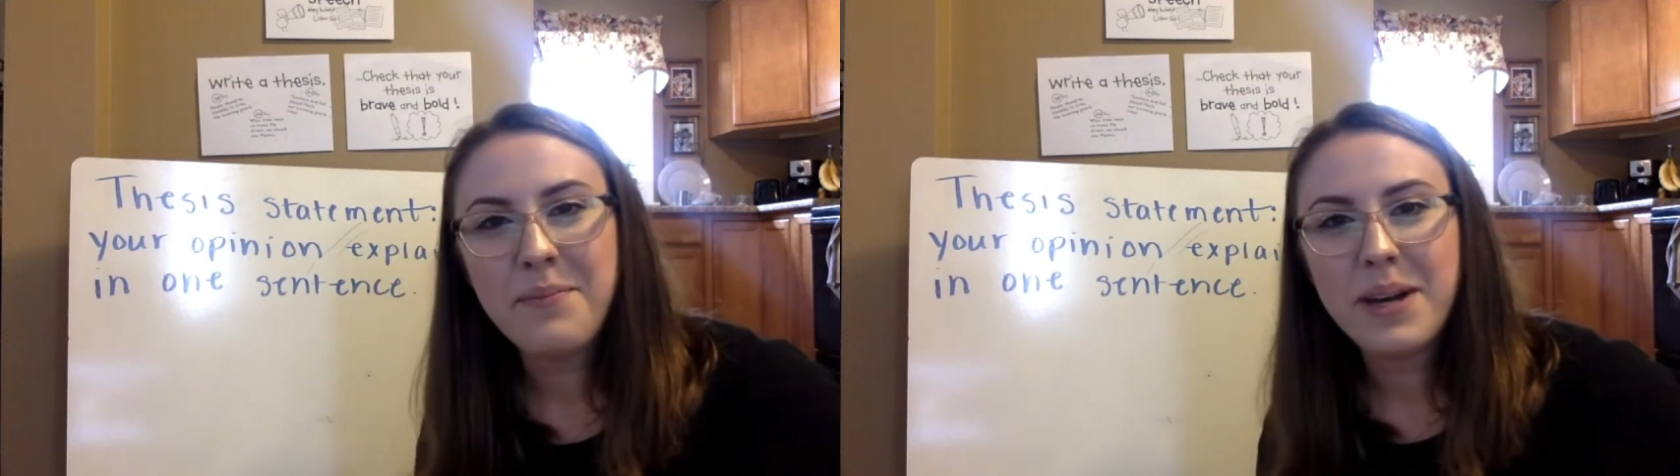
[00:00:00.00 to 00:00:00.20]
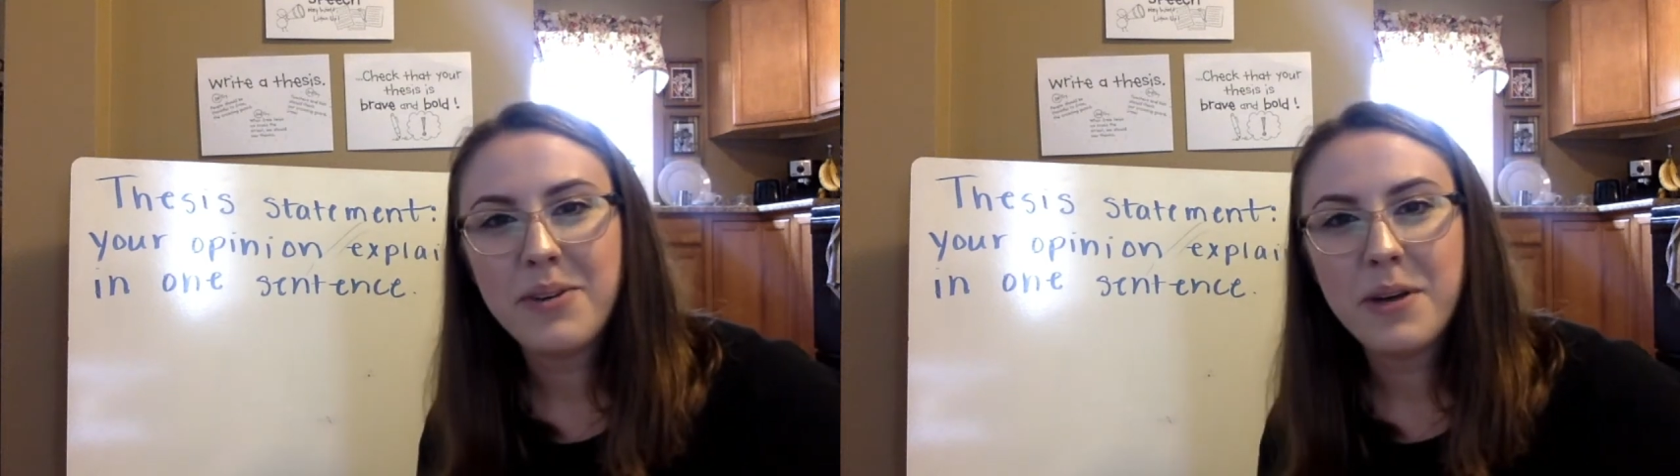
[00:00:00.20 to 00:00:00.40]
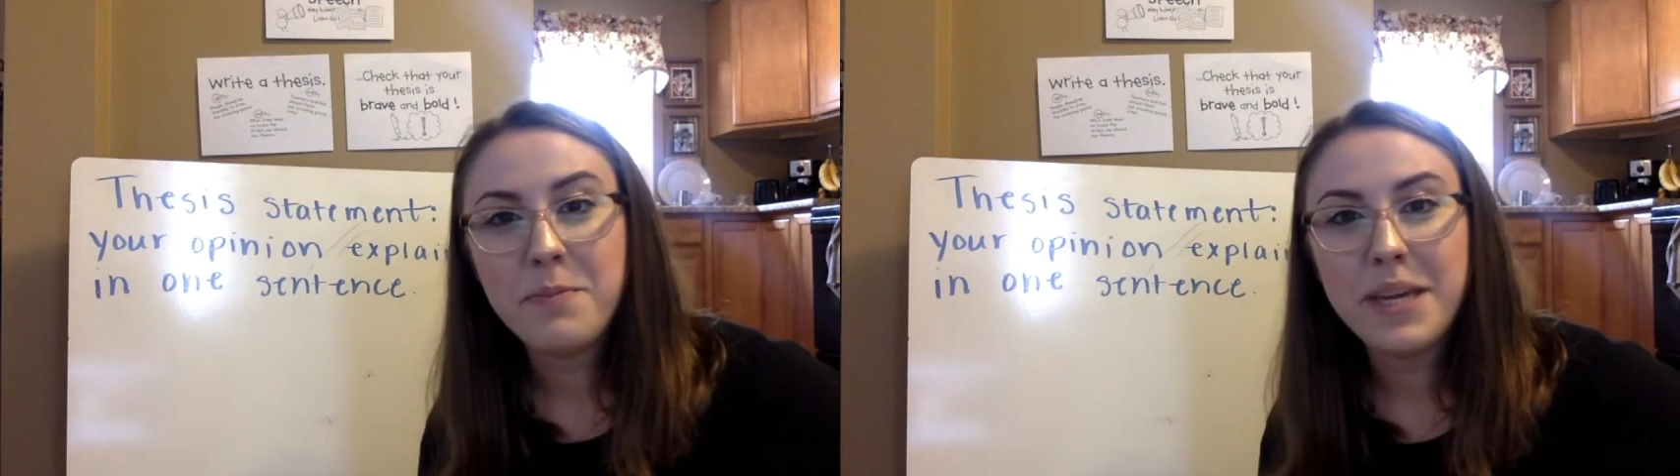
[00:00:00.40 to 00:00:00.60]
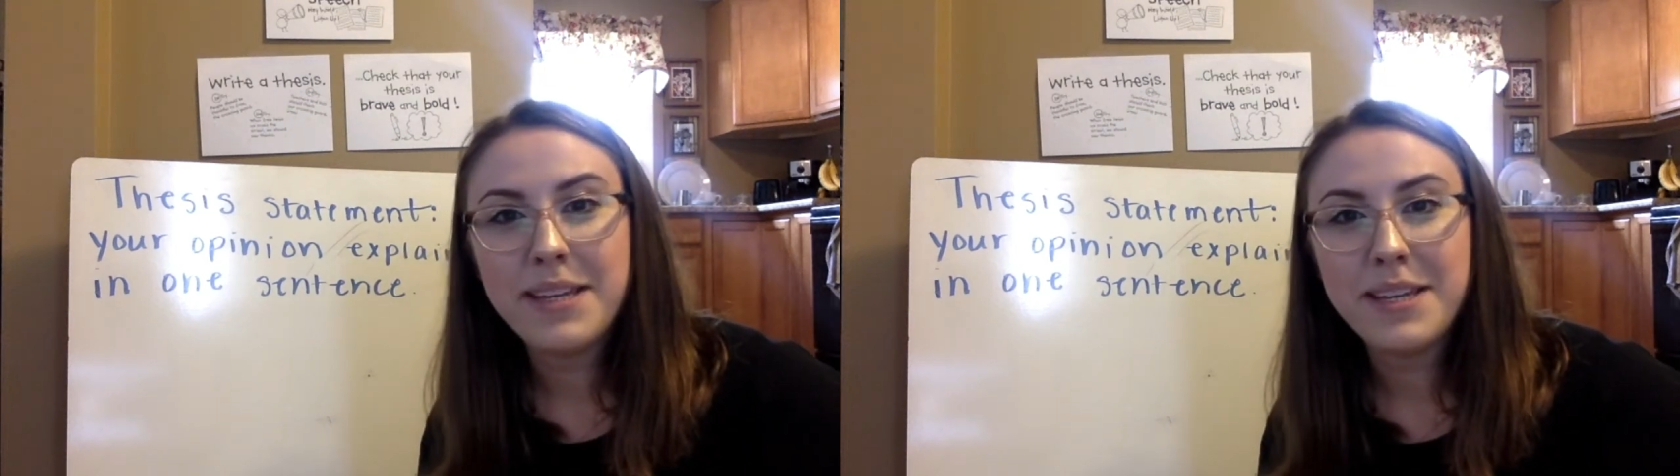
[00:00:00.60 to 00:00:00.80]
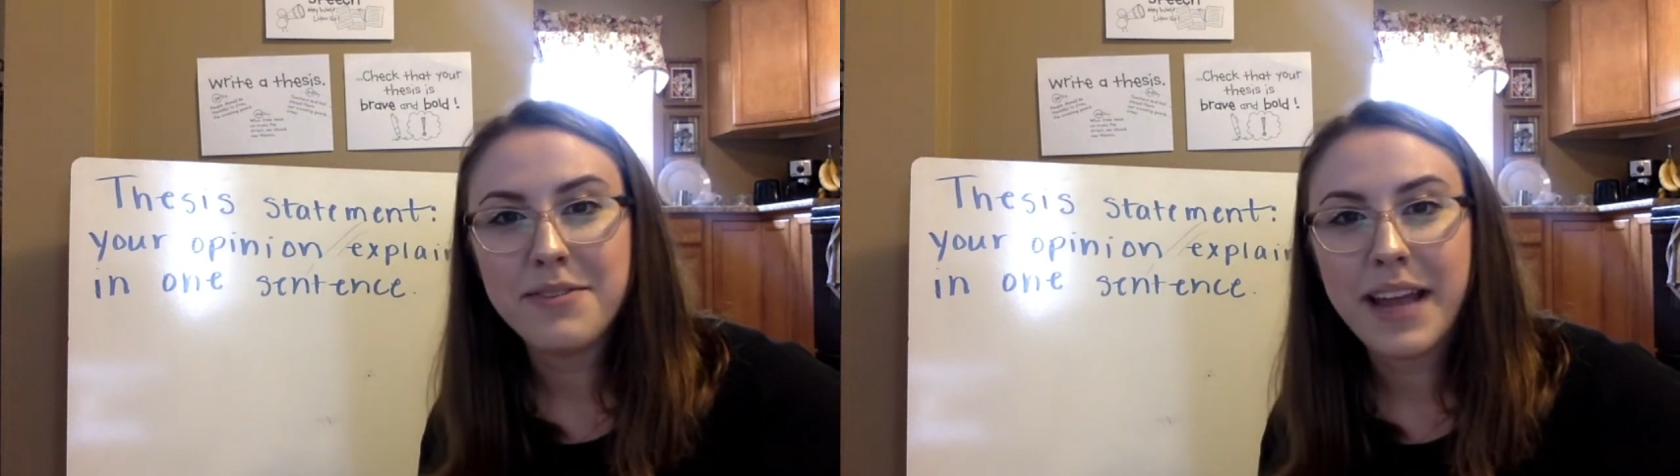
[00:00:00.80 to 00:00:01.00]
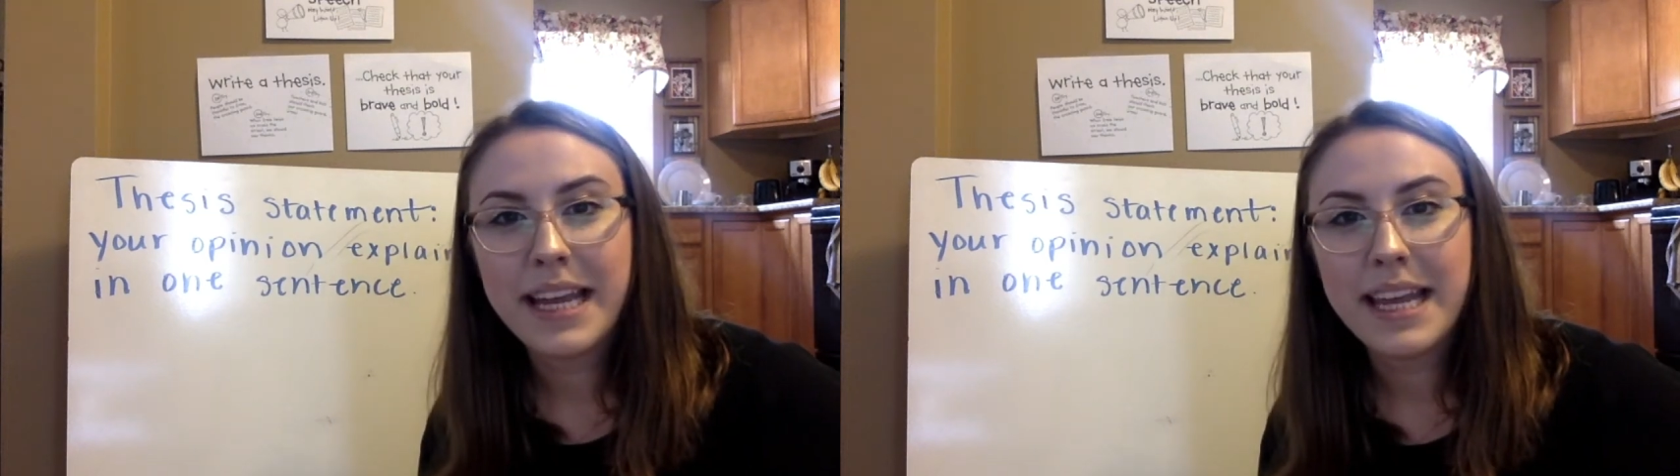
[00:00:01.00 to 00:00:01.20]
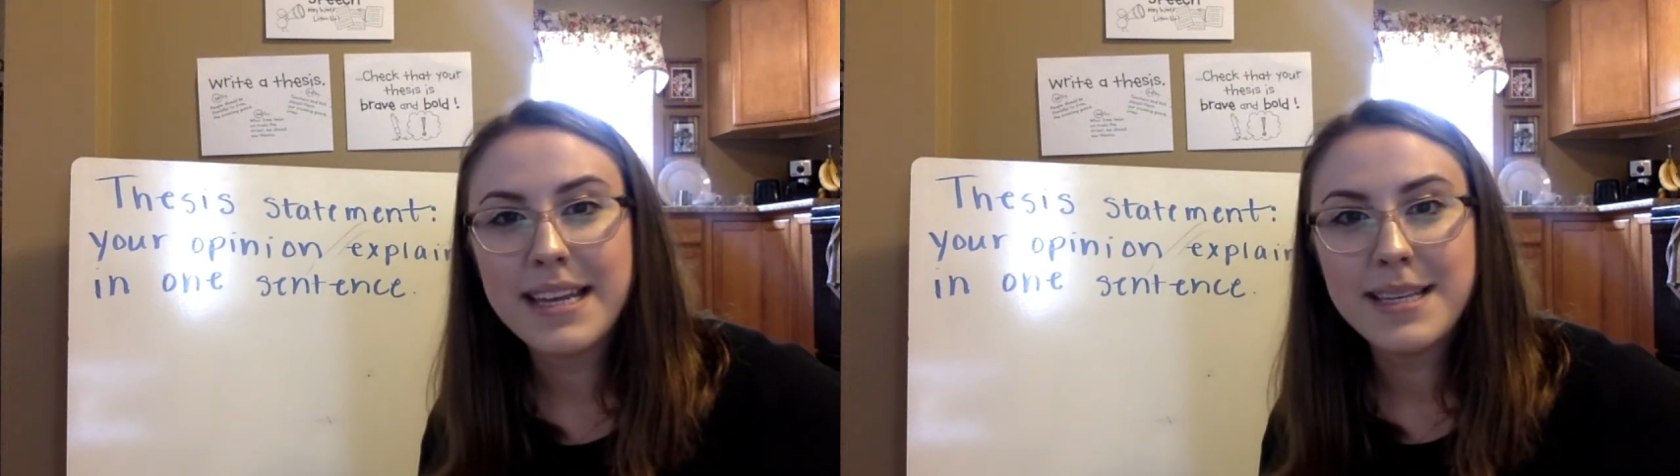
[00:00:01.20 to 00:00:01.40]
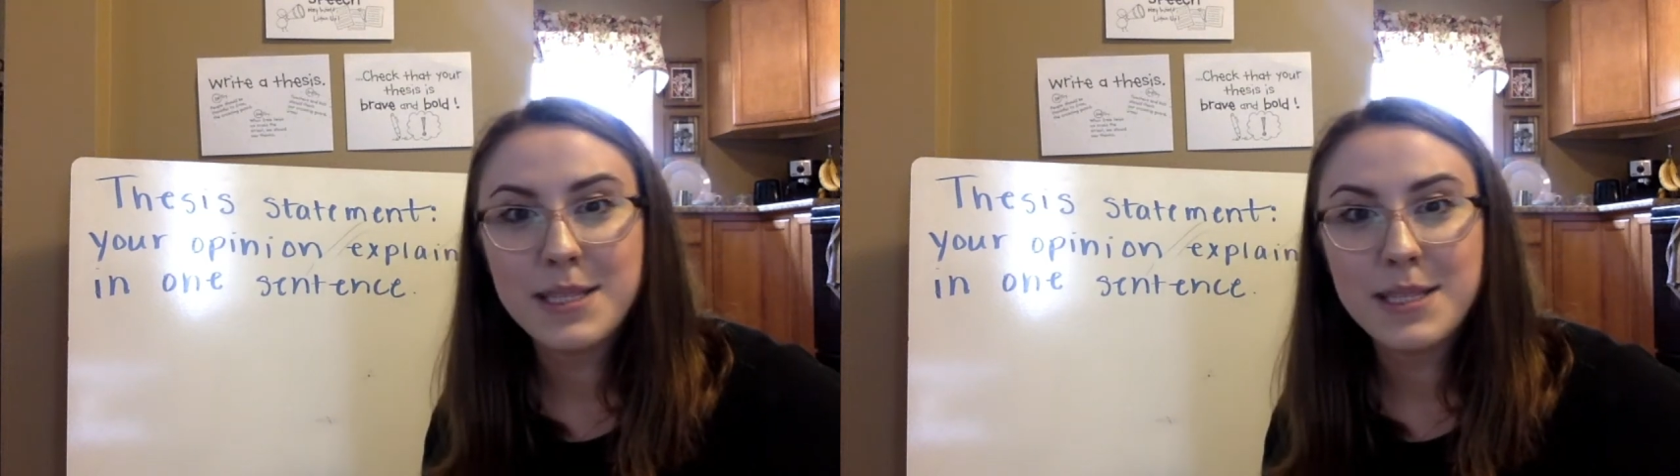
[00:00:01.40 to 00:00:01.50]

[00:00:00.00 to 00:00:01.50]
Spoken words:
about opinion writing,